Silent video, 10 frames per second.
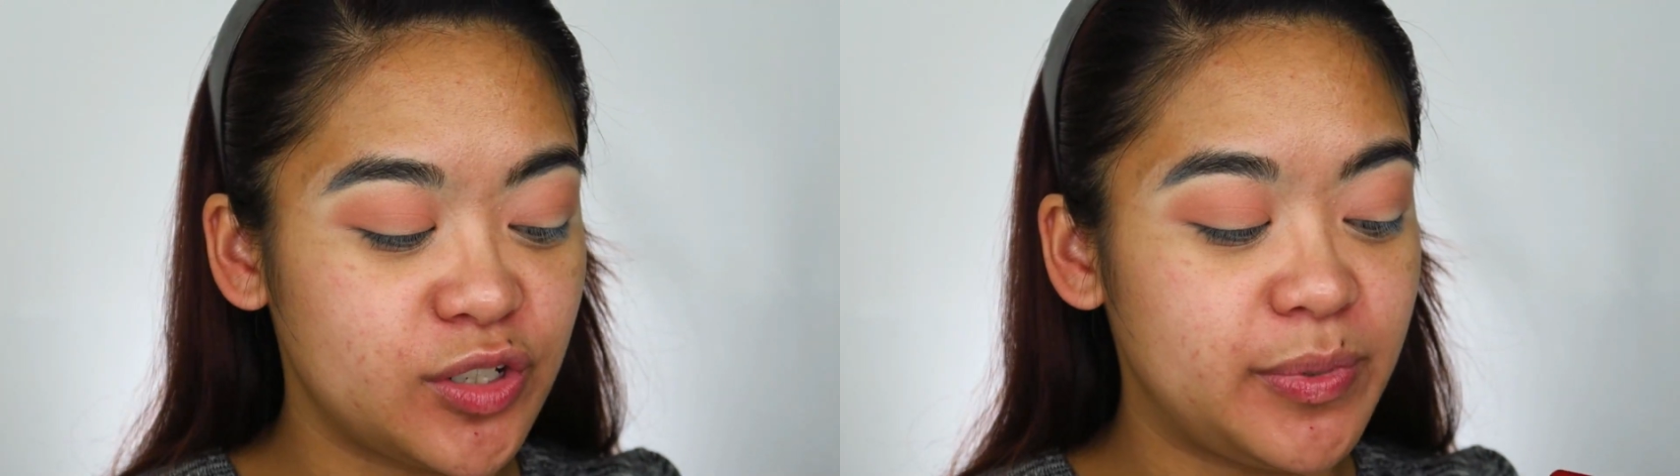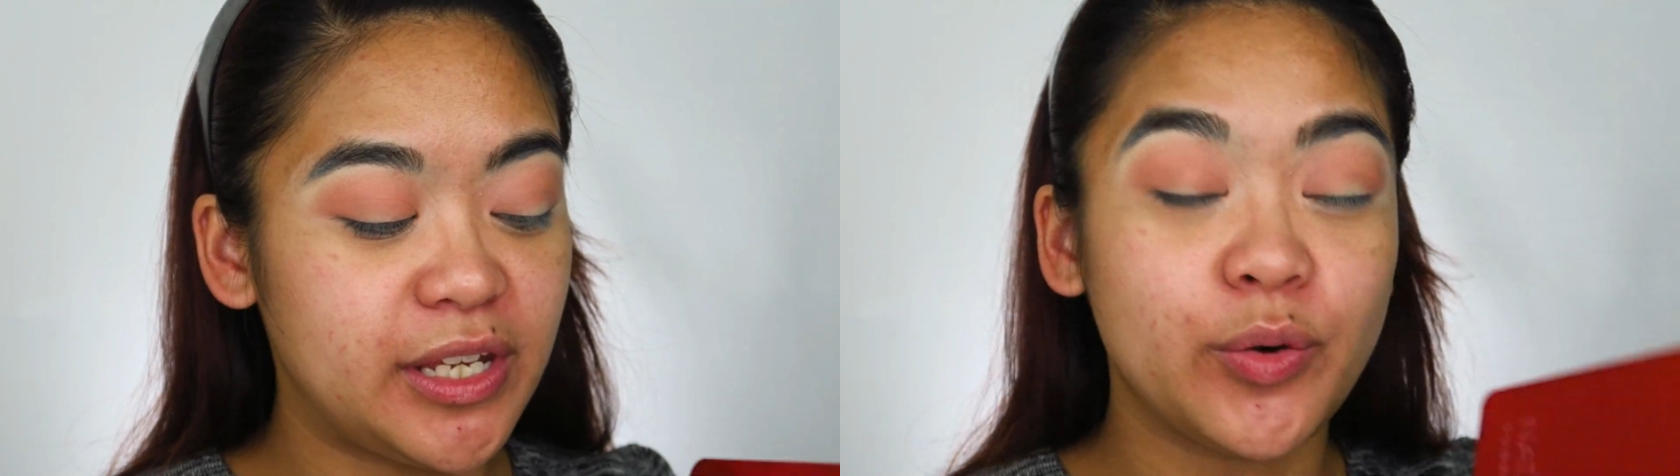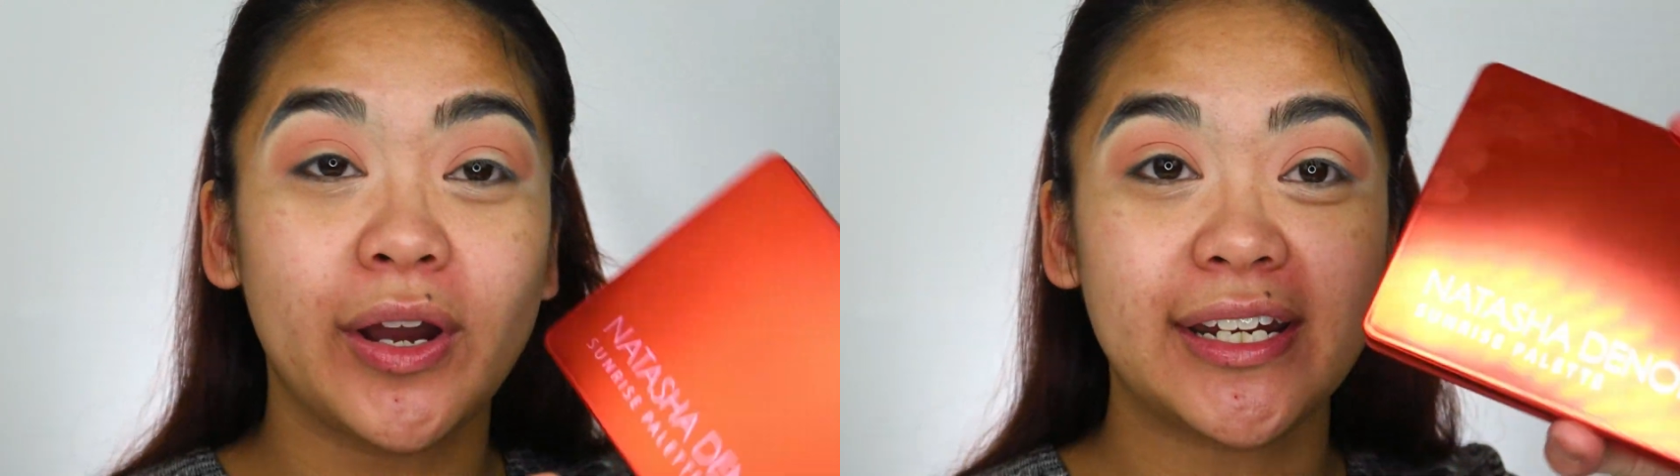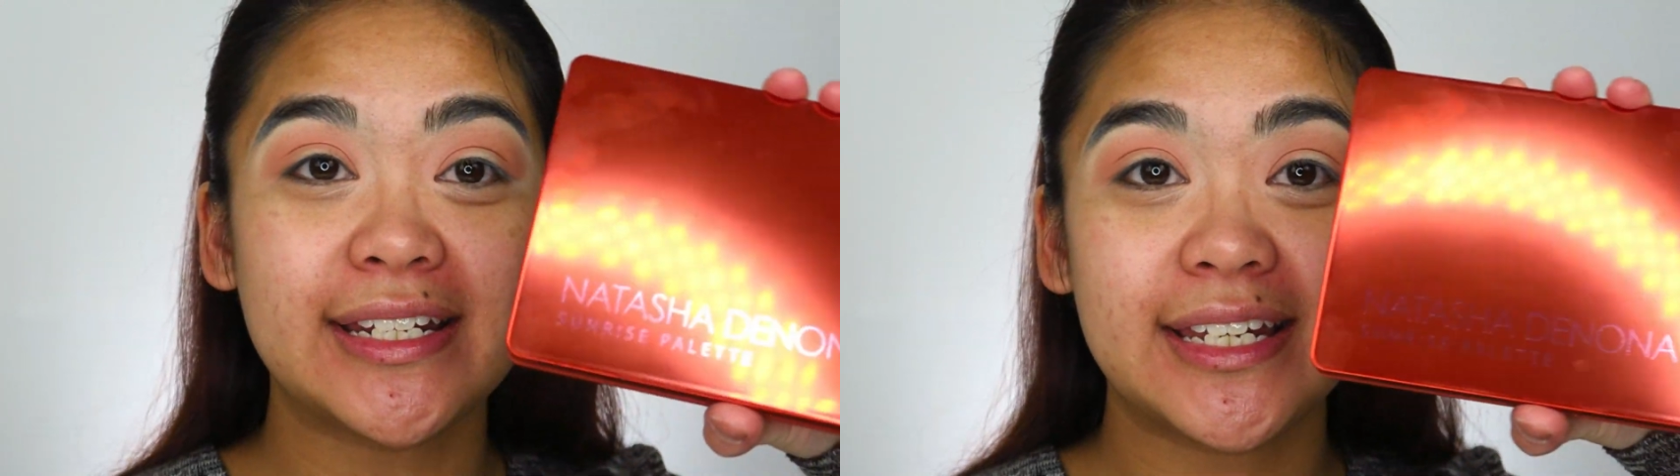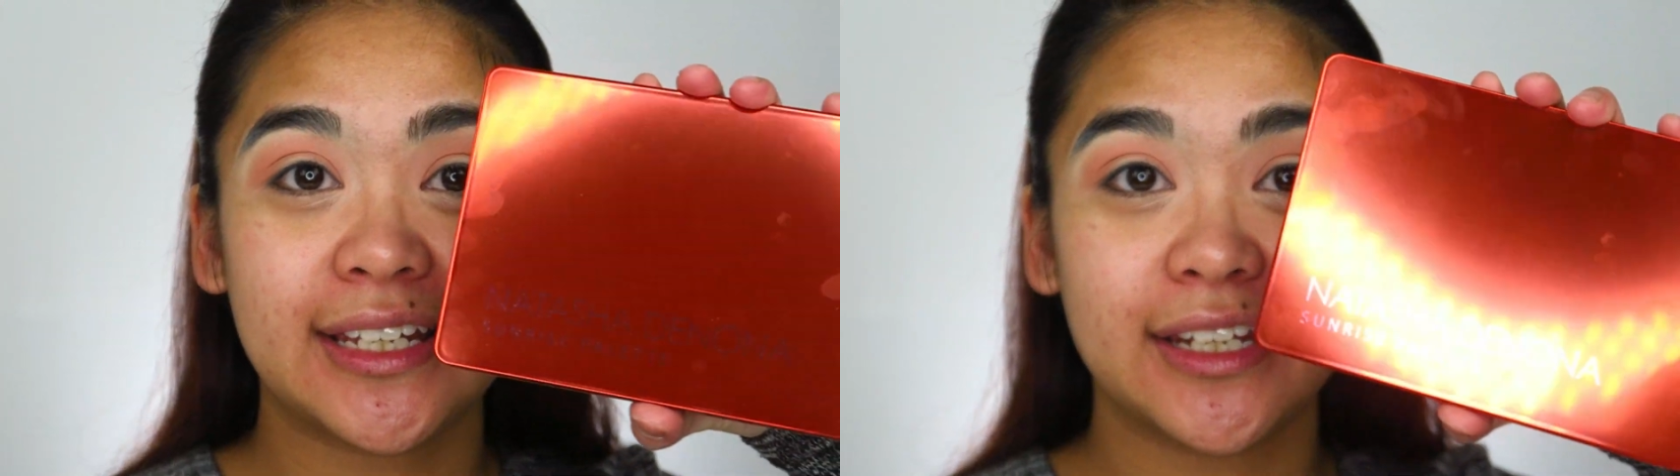to be quite
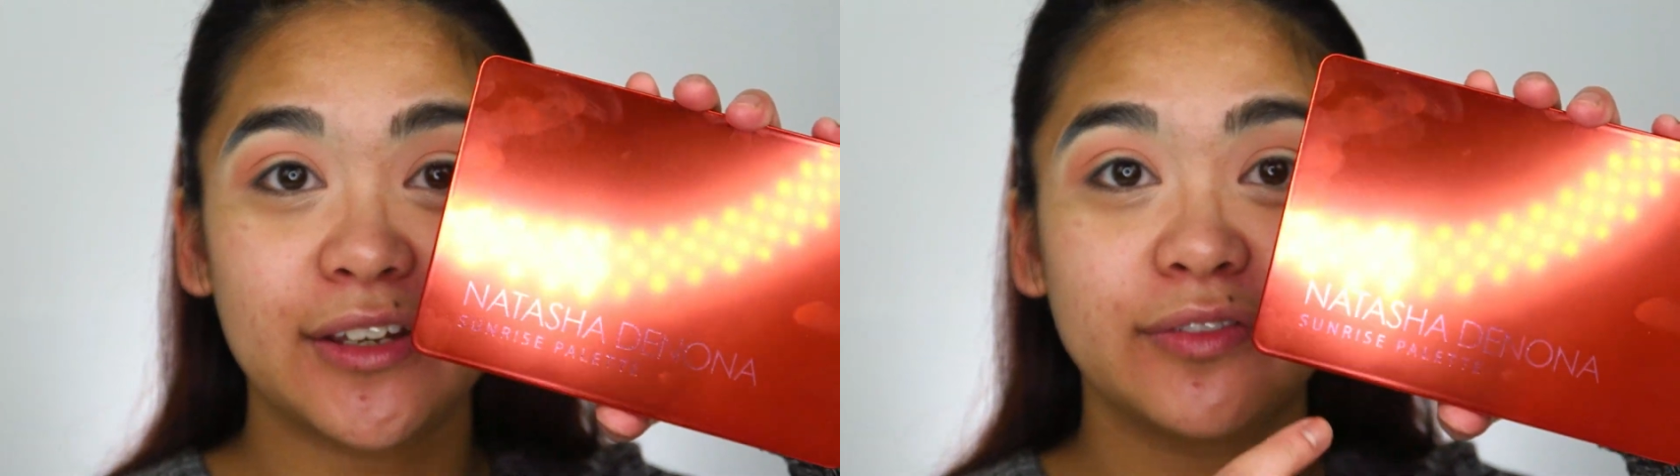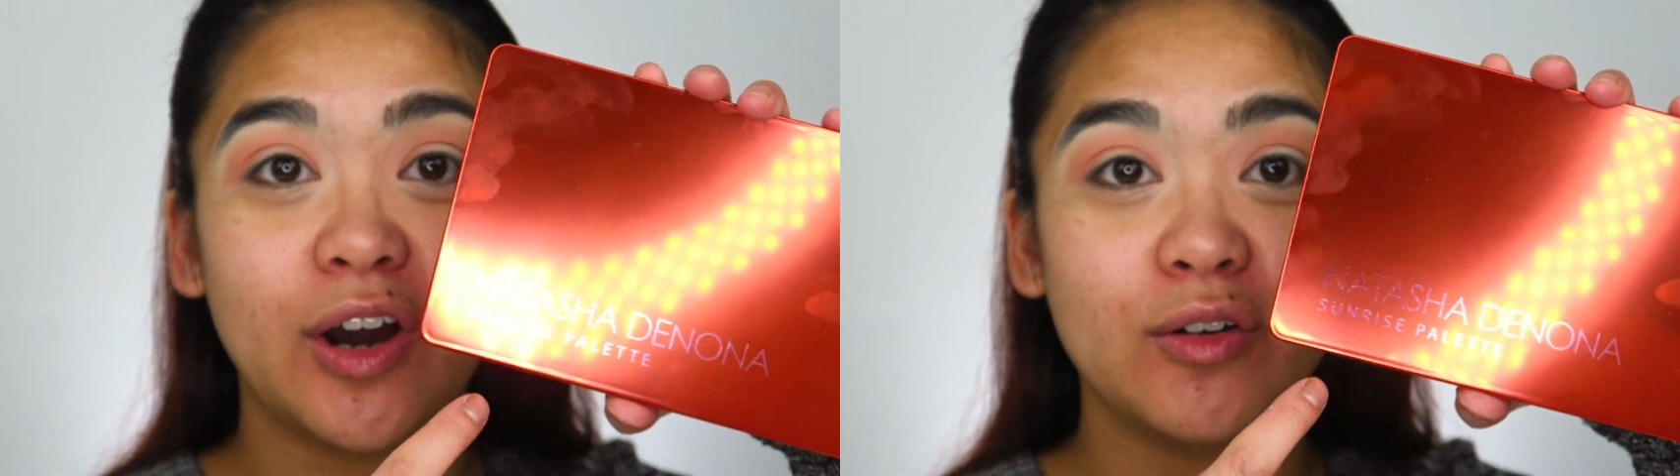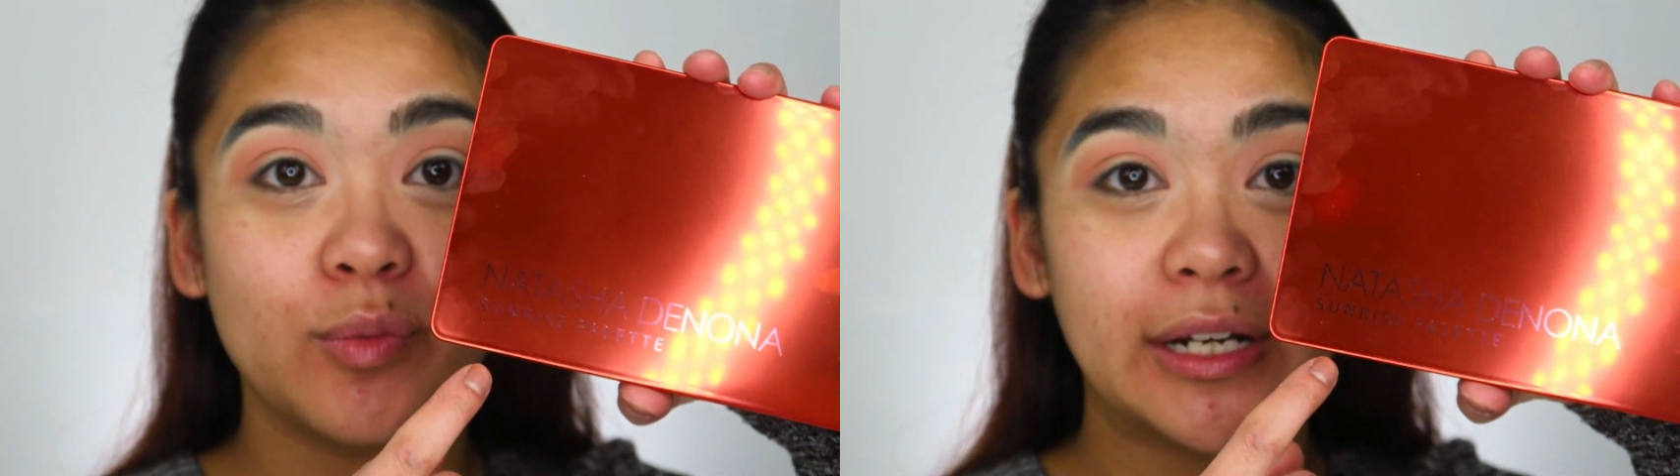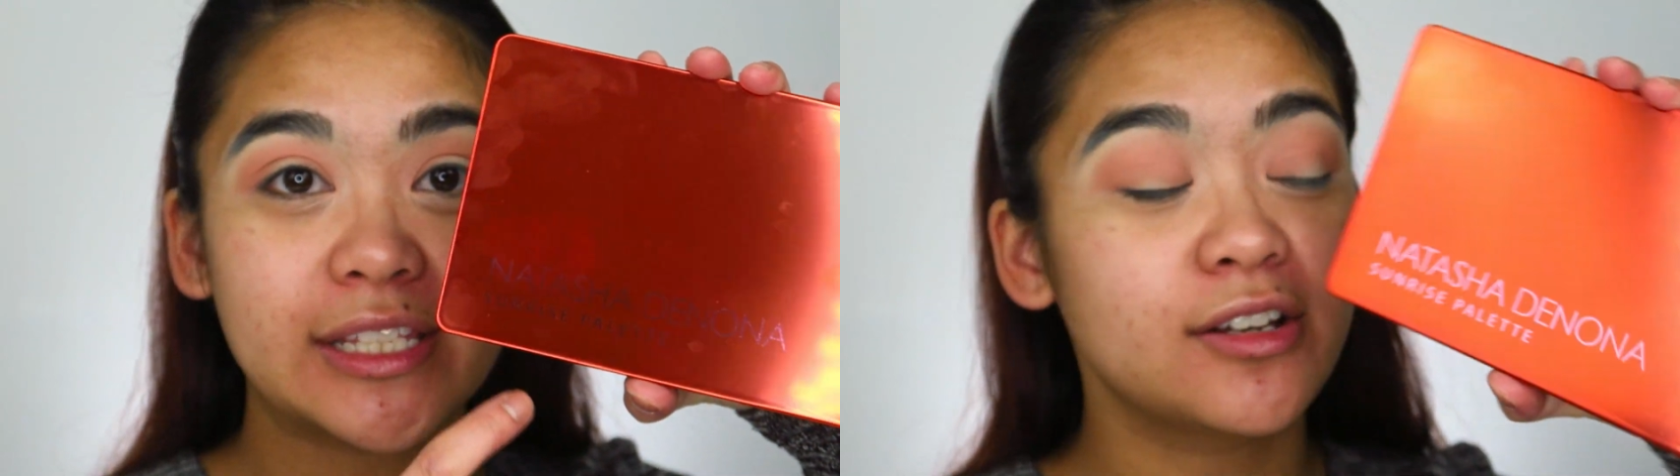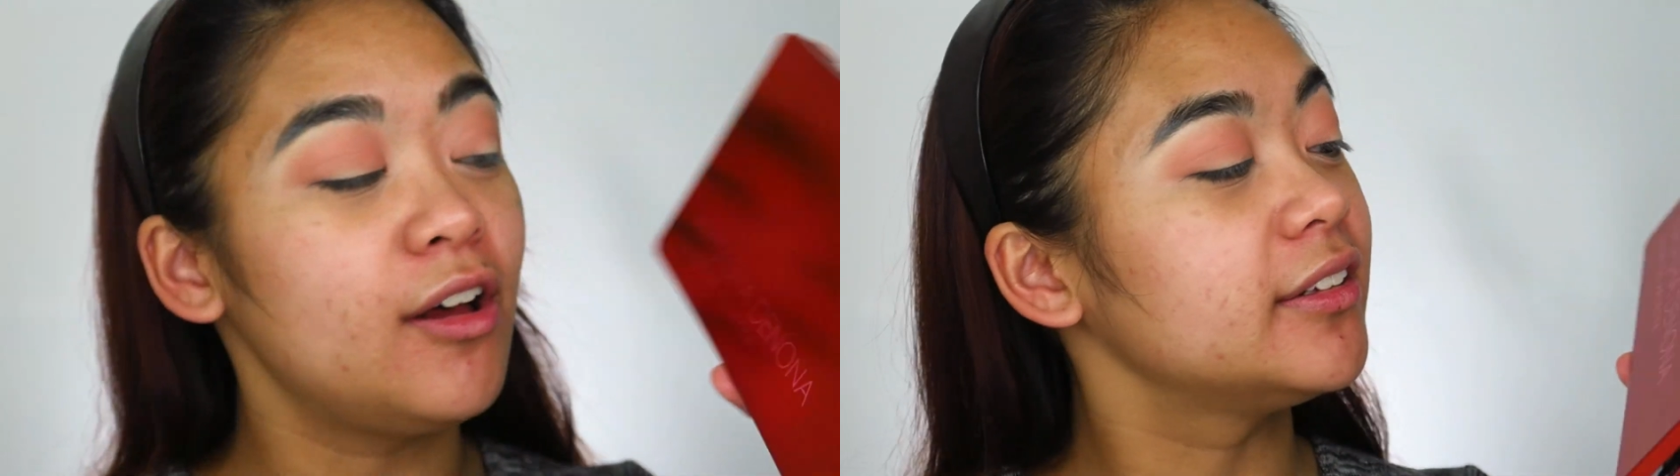indicative of what
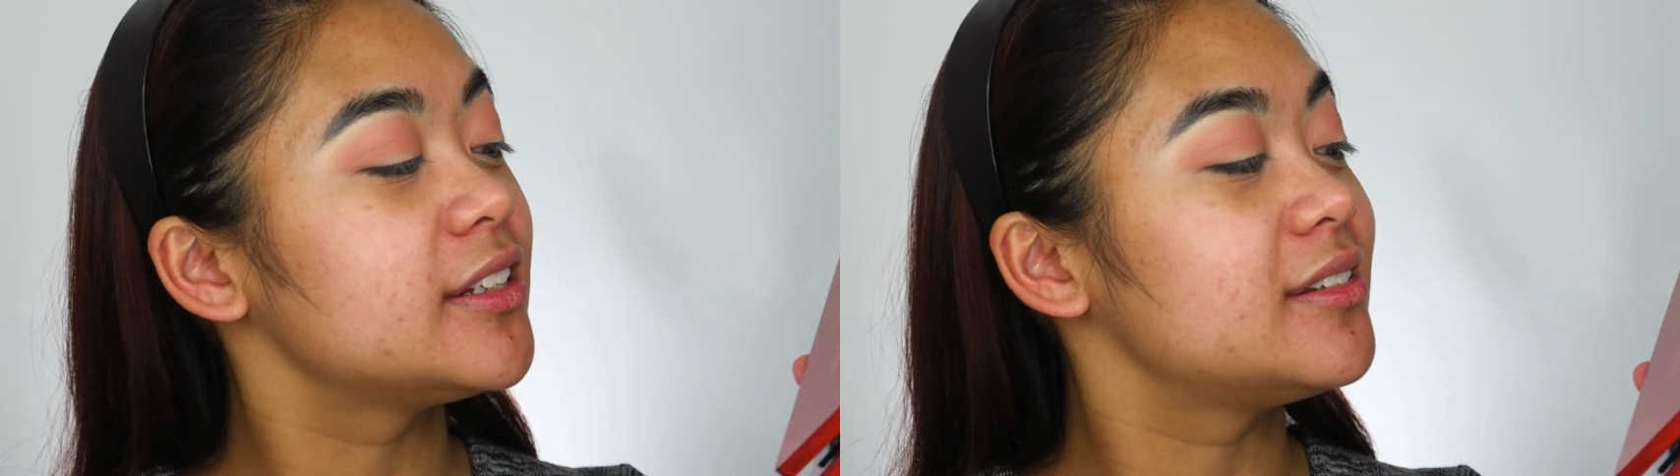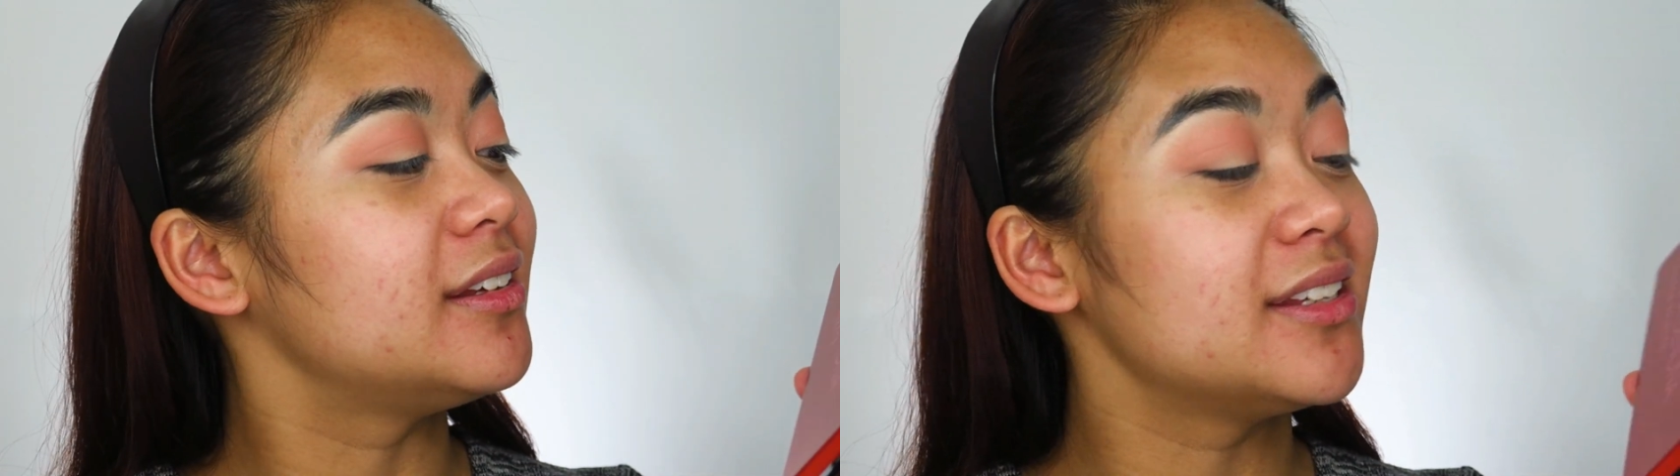it's called,